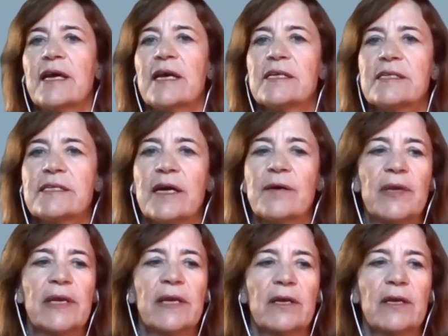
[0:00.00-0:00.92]

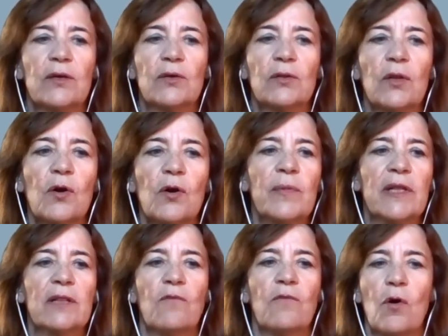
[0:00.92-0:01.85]
stopping
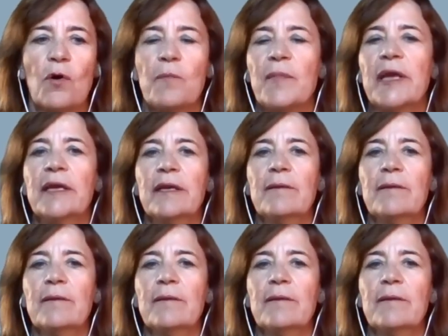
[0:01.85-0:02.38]
global warming,